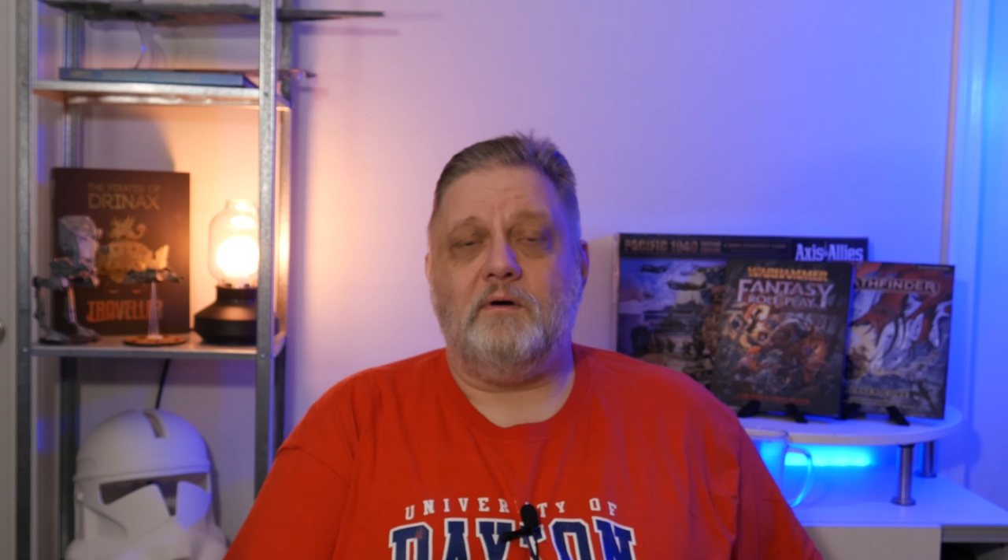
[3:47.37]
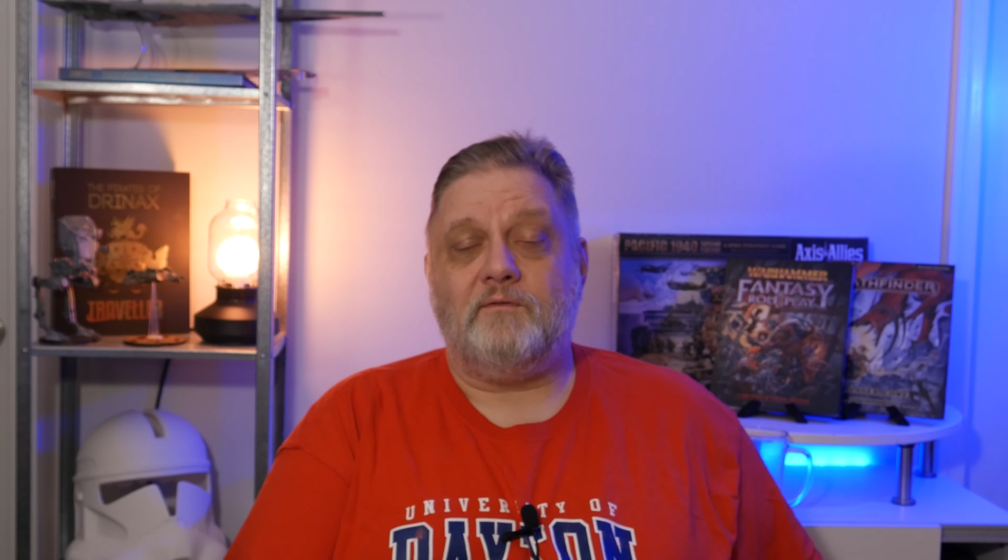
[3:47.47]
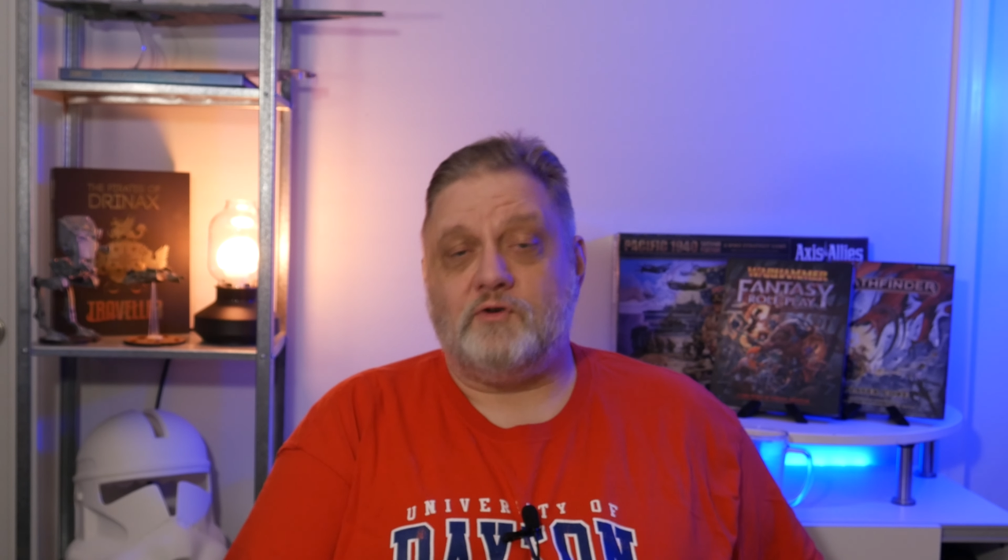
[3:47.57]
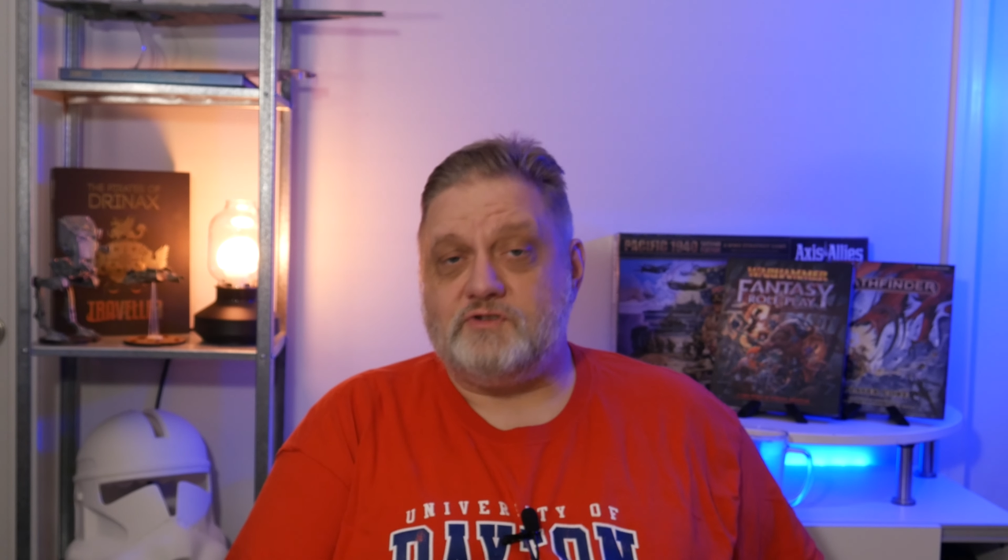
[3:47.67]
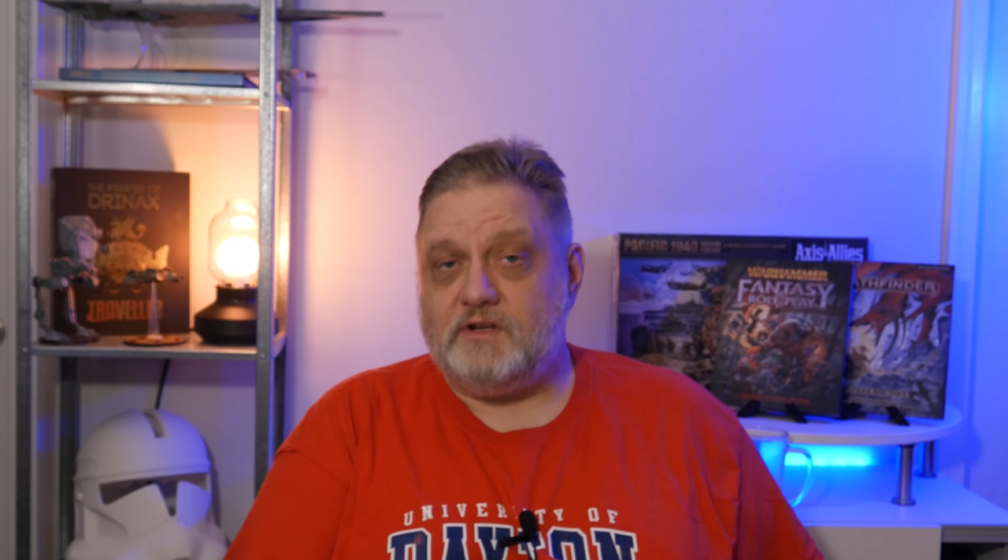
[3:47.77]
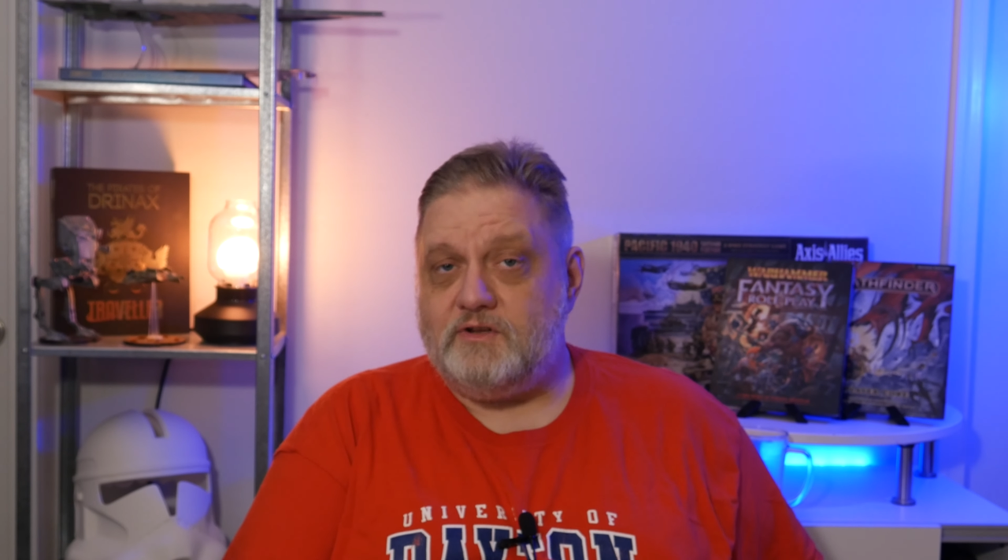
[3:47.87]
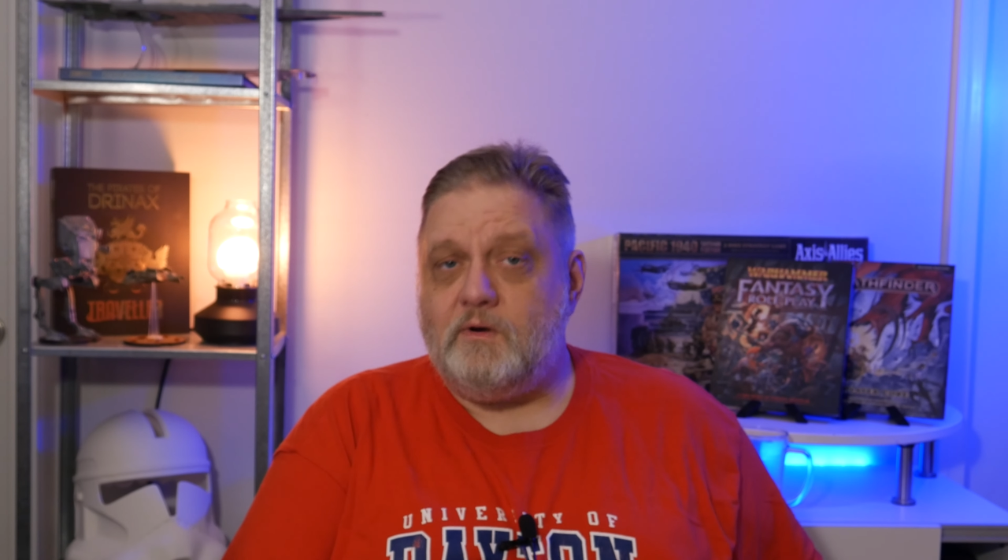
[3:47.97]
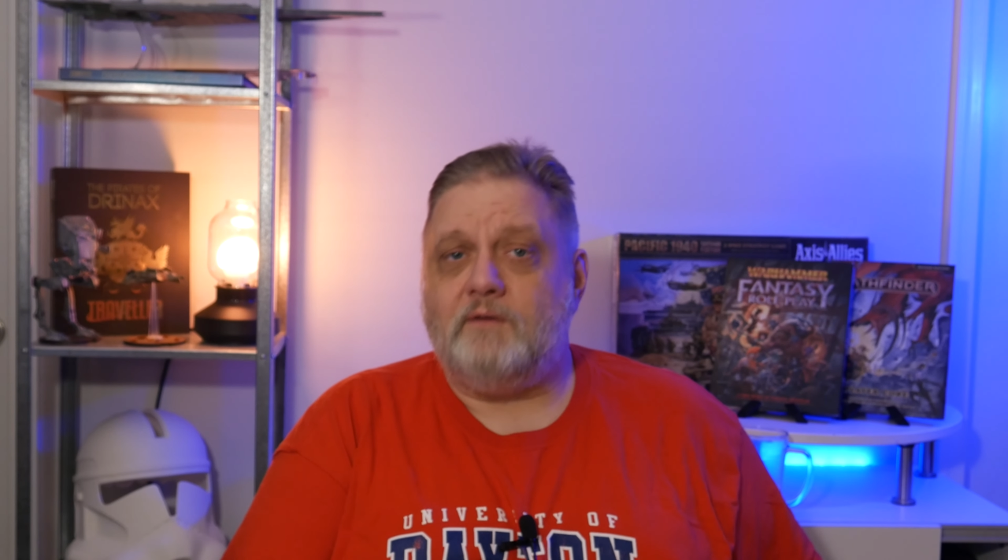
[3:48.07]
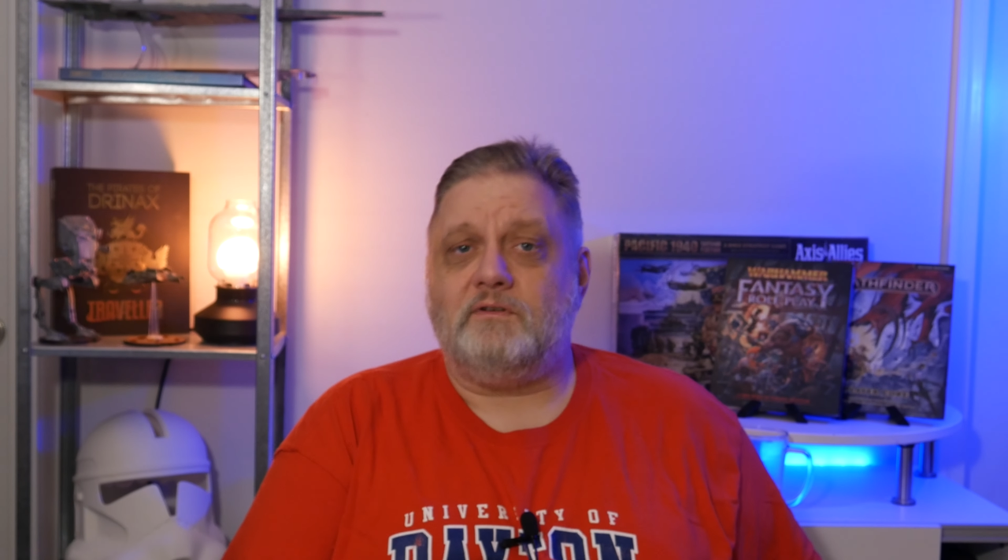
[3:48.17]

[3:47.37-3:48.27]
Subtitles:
Unfortunately, I do have